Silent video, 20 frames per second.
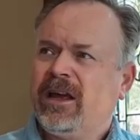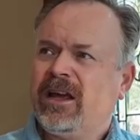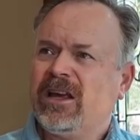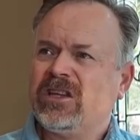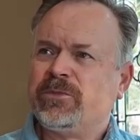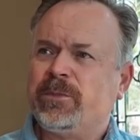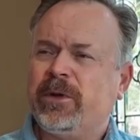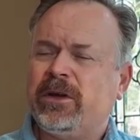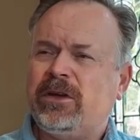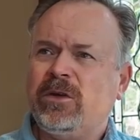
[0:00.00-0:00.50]

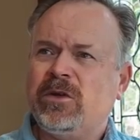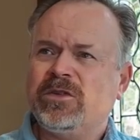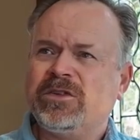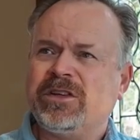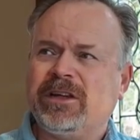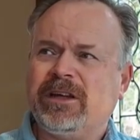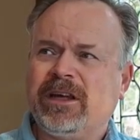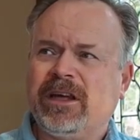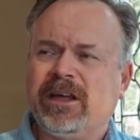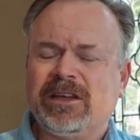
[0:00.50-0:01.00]
has been
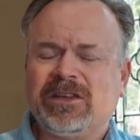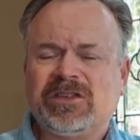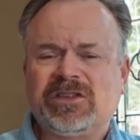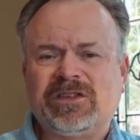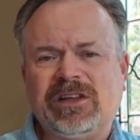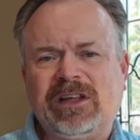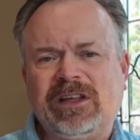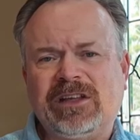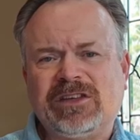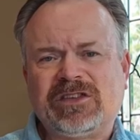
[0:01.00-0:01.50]
using it
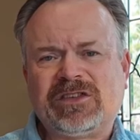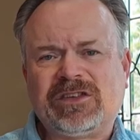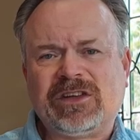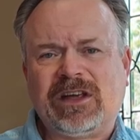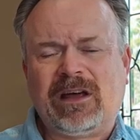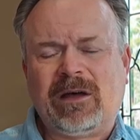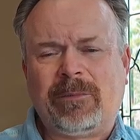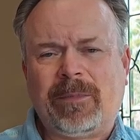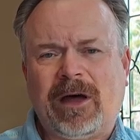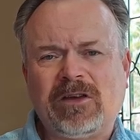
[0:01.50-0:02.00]
since
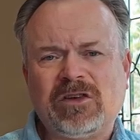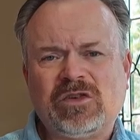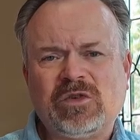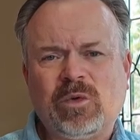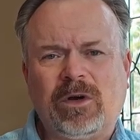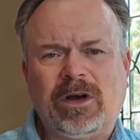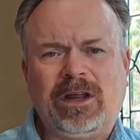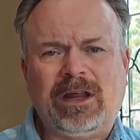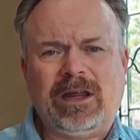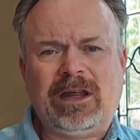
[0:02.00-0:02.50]
about
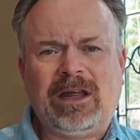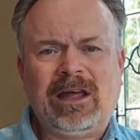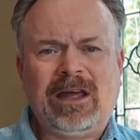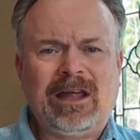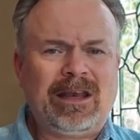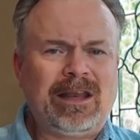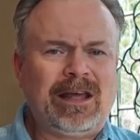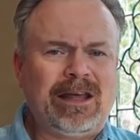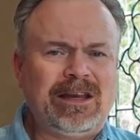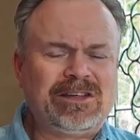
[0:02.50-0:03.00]

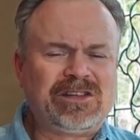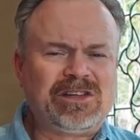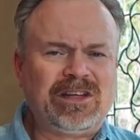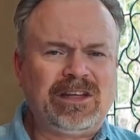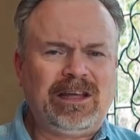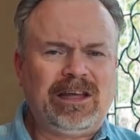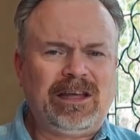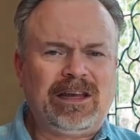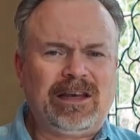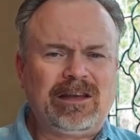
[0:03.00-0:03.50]

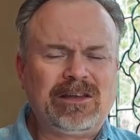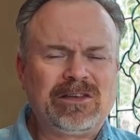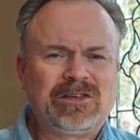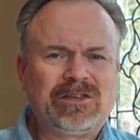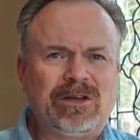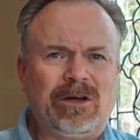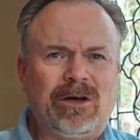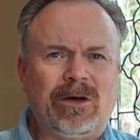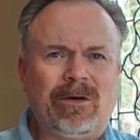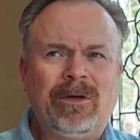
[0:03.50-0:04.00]
2019.
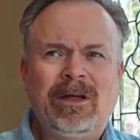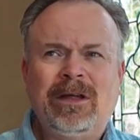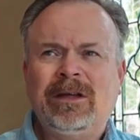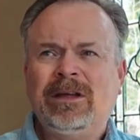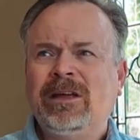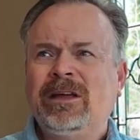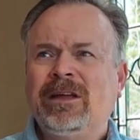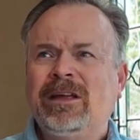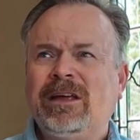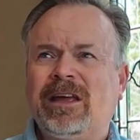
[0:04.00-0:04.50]
So
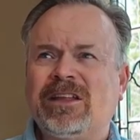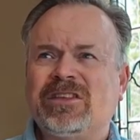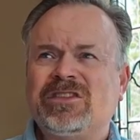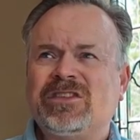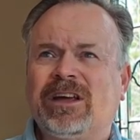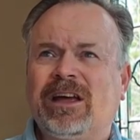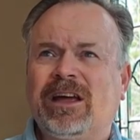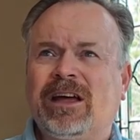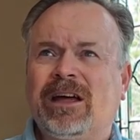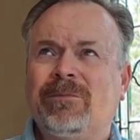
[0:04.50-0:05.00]
it's
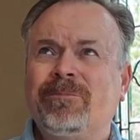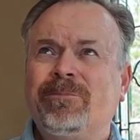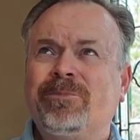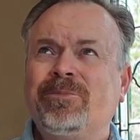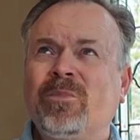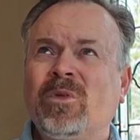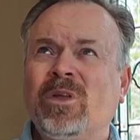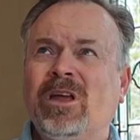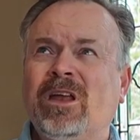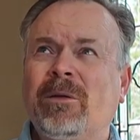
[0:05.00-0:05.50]
an
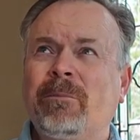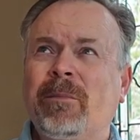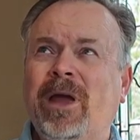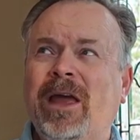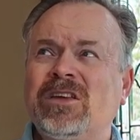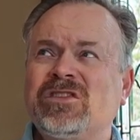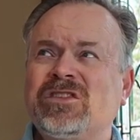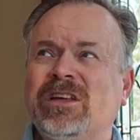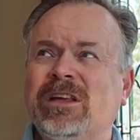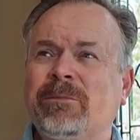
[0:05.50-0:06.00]

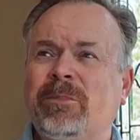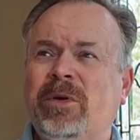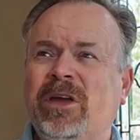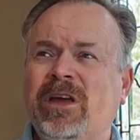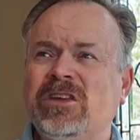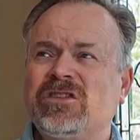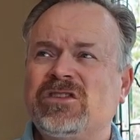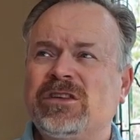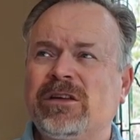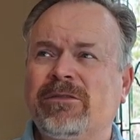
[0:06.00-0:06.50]
amazing
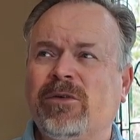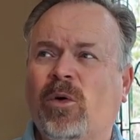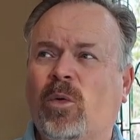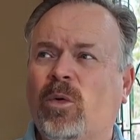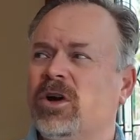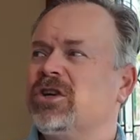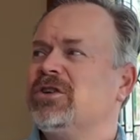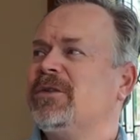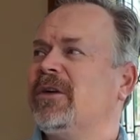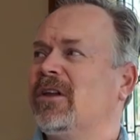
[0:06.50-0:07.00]
piece of
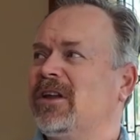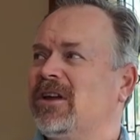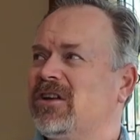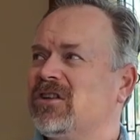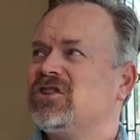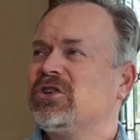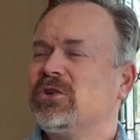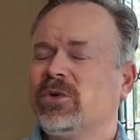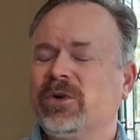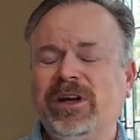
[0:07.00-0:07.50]
Orangevale
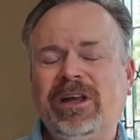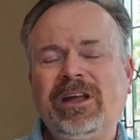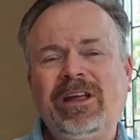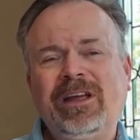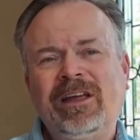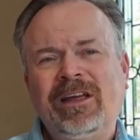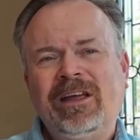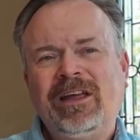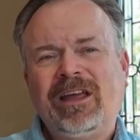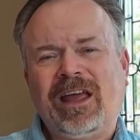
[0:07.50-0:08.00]
history
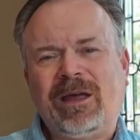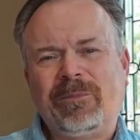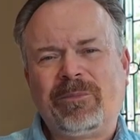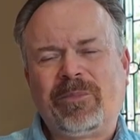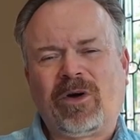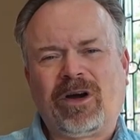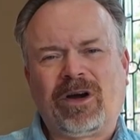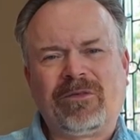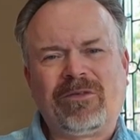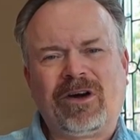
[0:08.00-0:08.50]
and
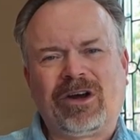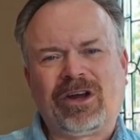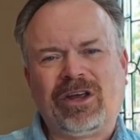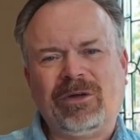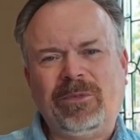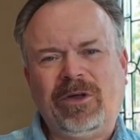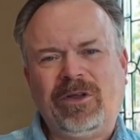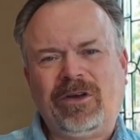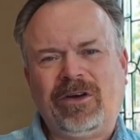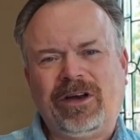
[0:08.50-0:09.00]
part of our
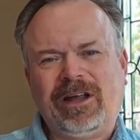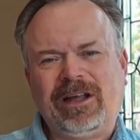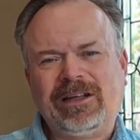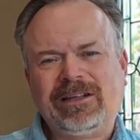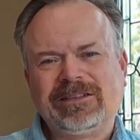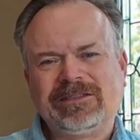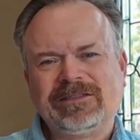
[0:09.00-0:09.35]
community.